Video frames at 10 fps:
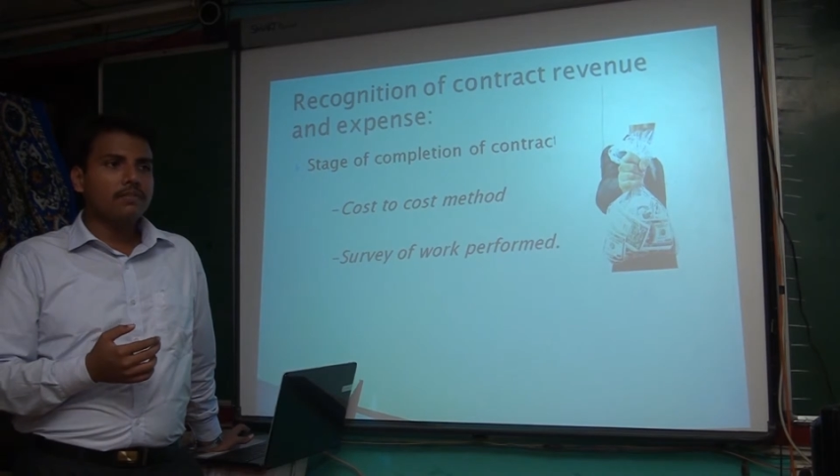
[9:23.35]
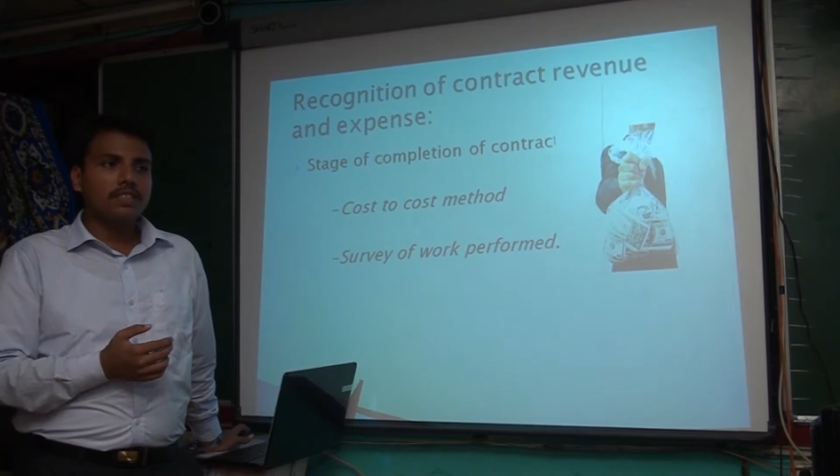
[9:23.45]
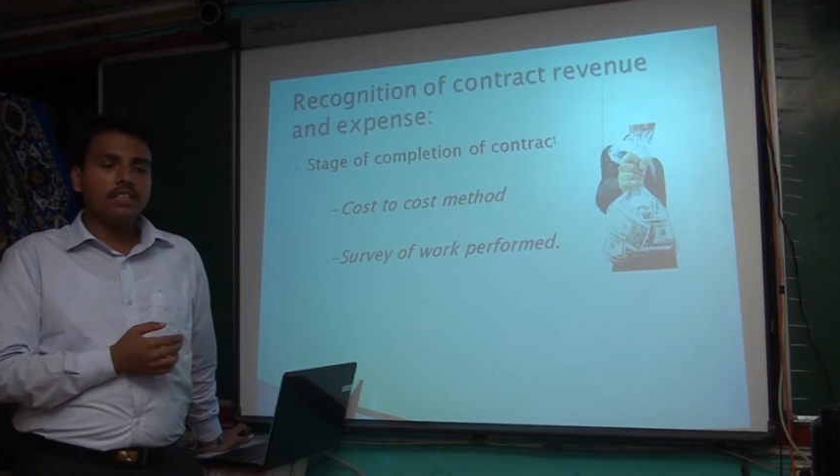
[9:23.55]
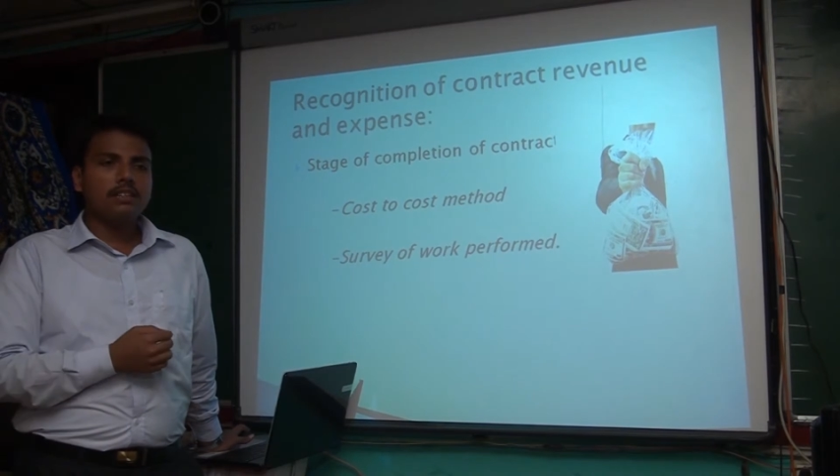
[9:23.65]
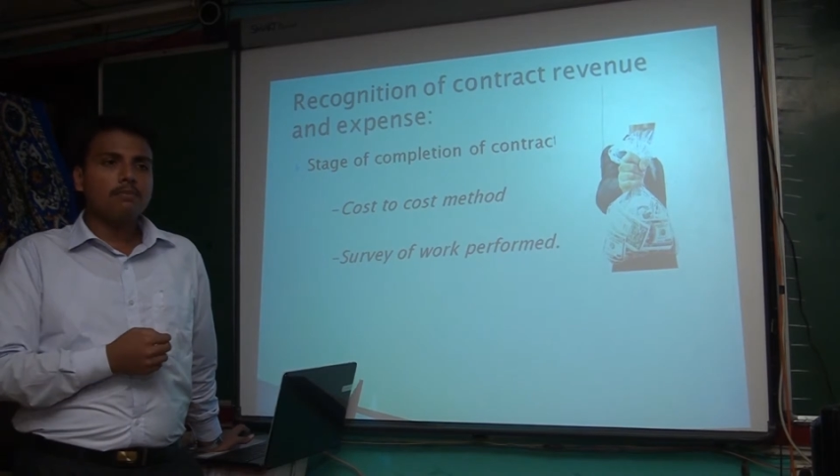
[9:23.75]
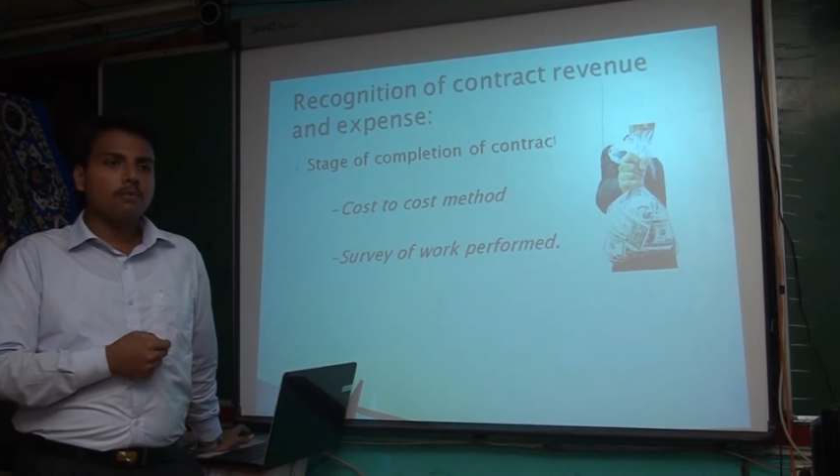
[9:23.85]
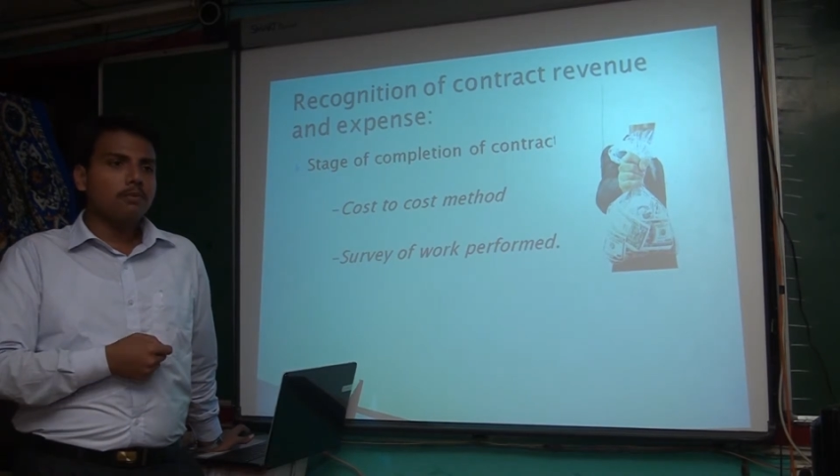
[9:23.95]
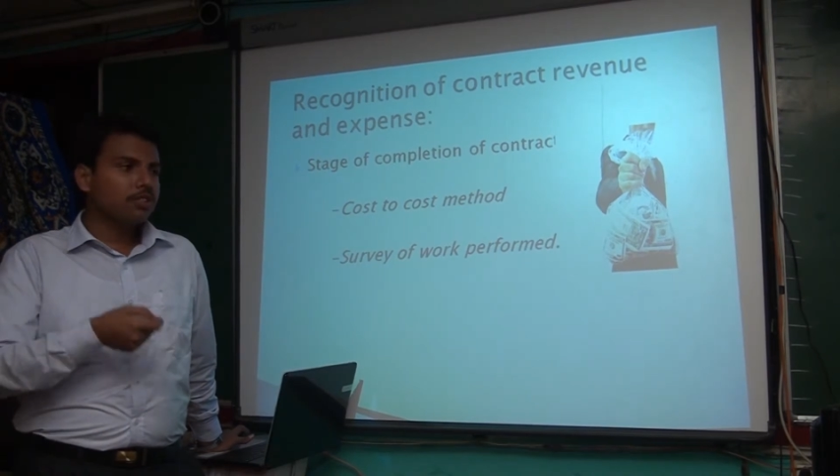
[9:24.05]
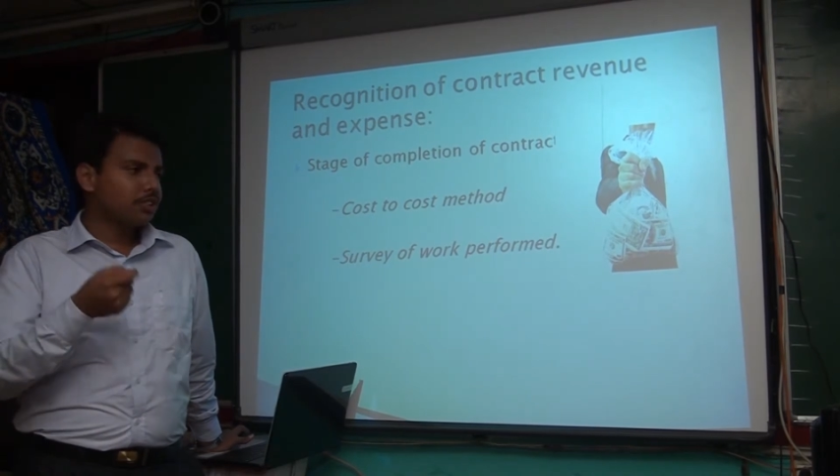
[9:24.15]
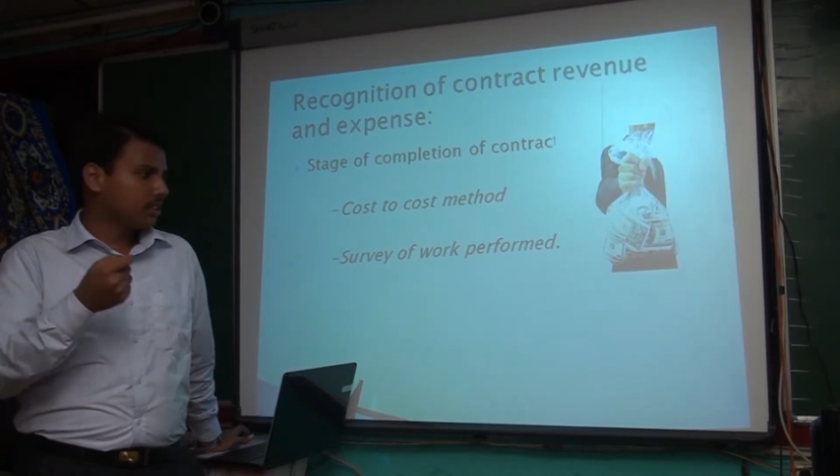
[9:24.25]
physical
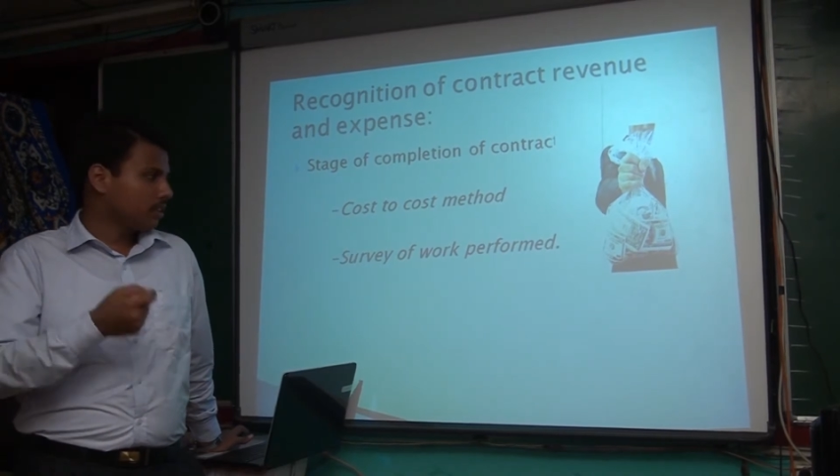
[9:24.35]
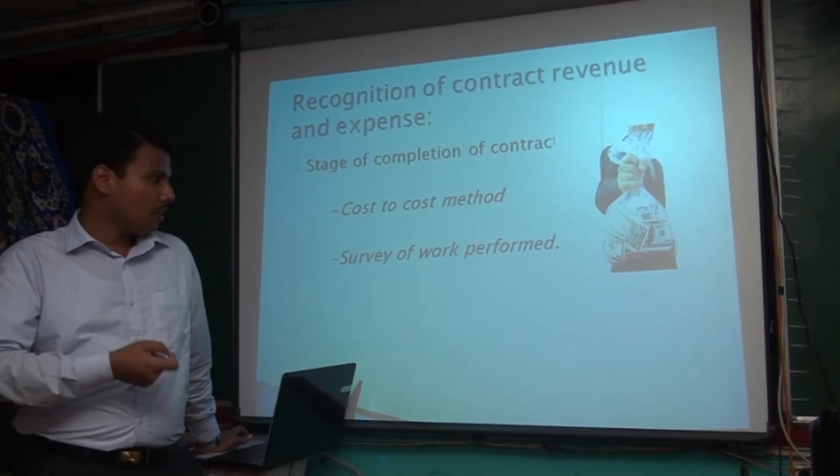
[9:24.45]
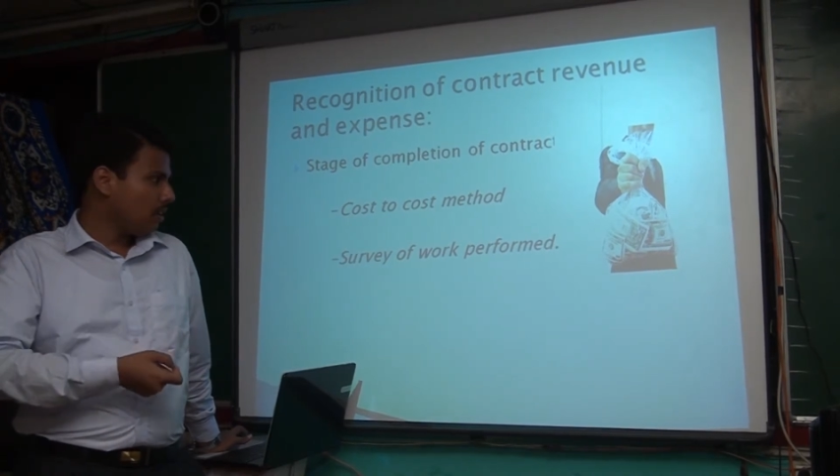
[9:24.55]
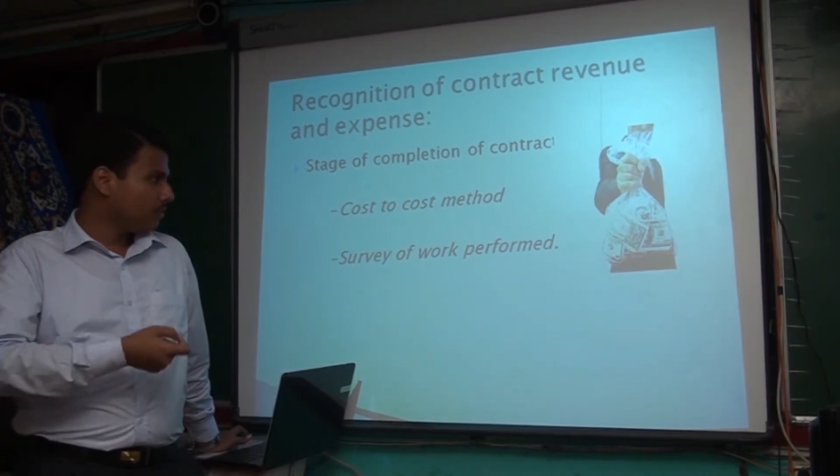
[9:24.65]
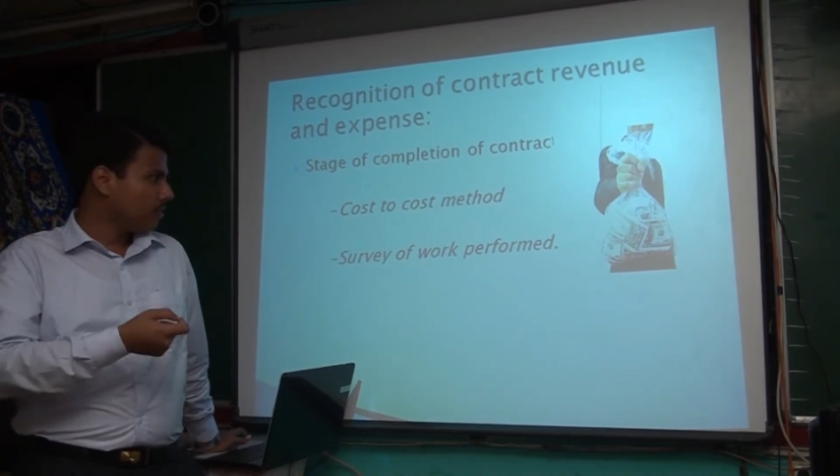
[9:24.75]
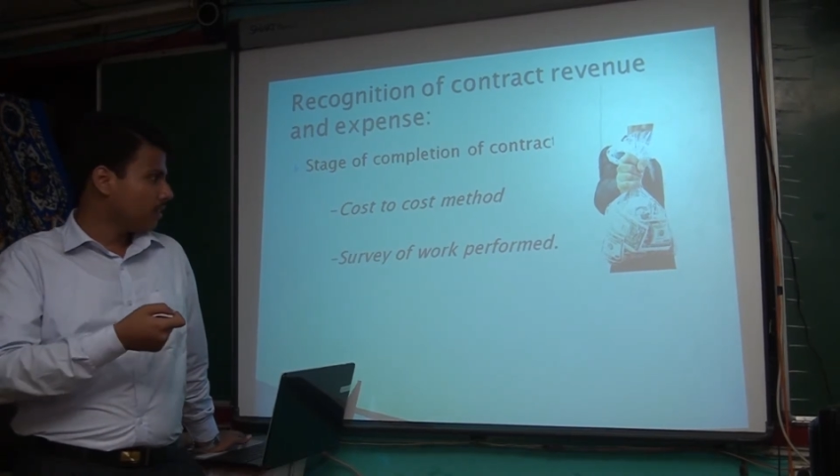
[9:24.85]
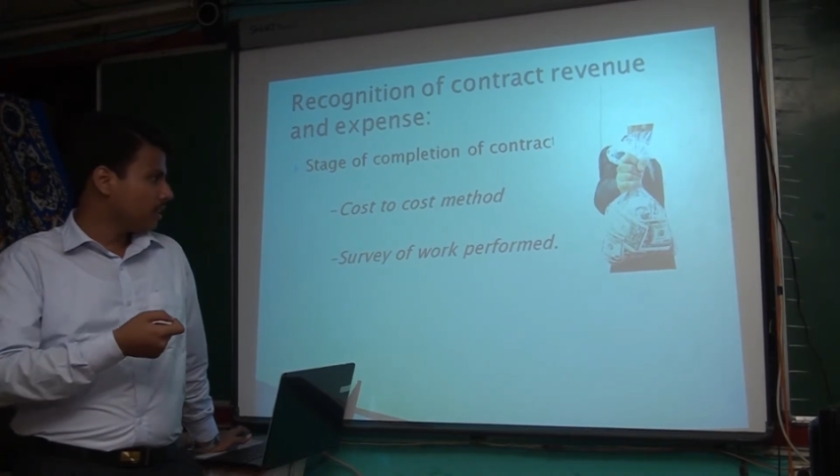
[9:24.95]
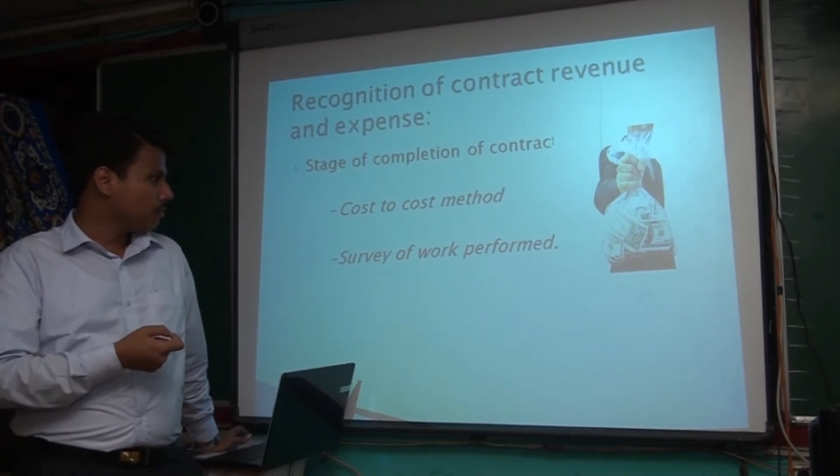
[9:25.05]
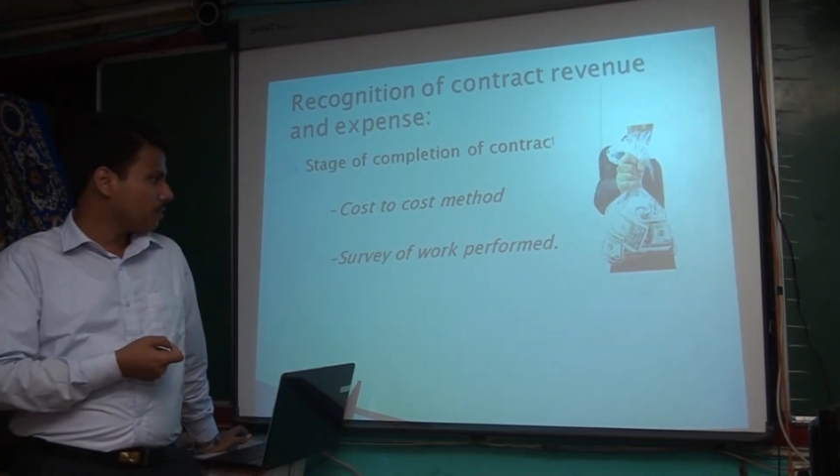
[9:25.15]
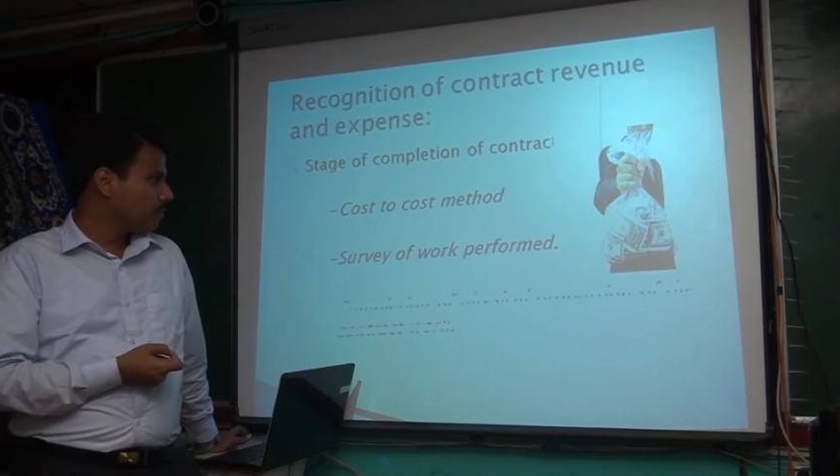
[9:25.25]
proportion of the
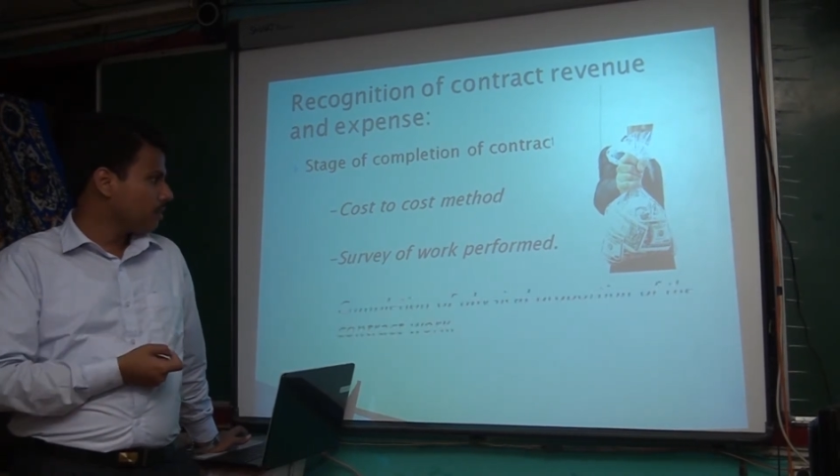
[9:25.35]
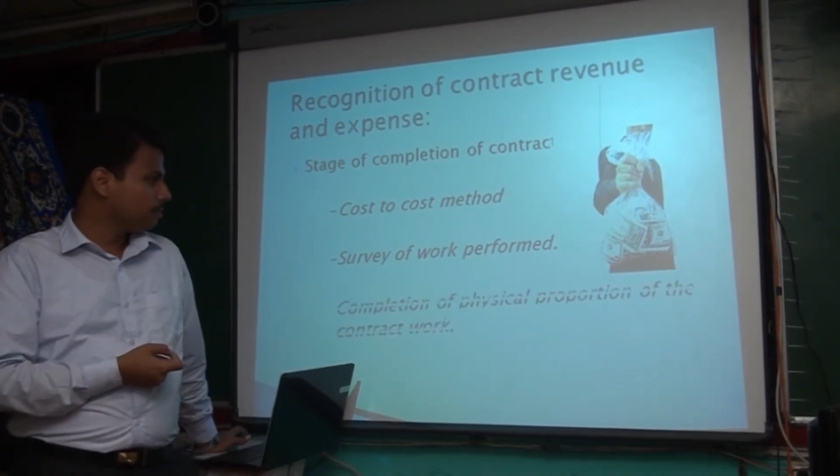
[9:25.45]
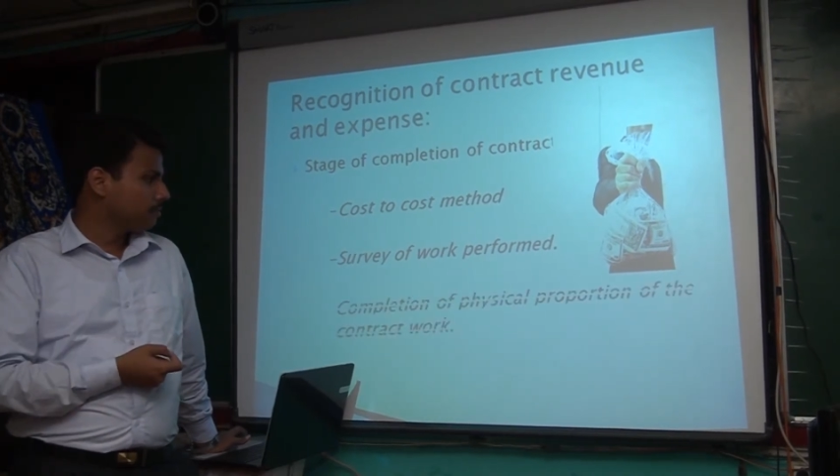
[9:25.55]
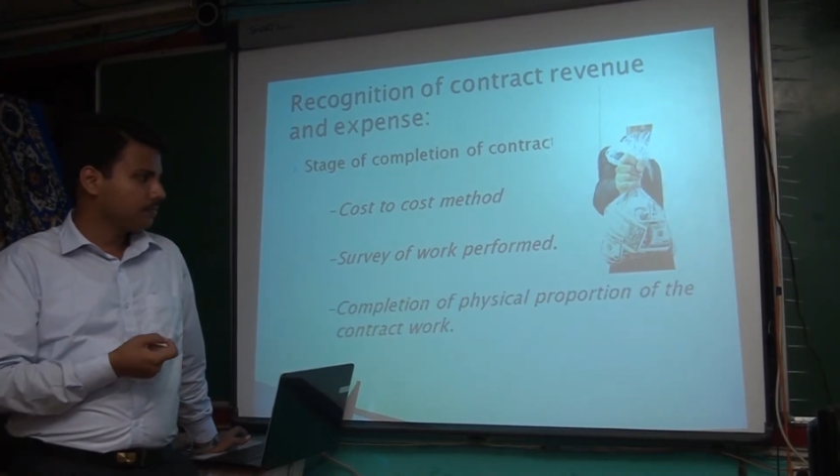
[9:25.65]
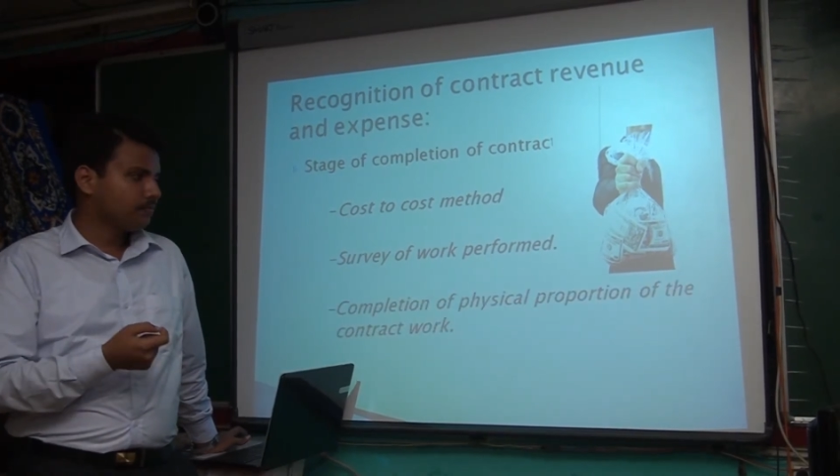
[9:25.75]
work performed.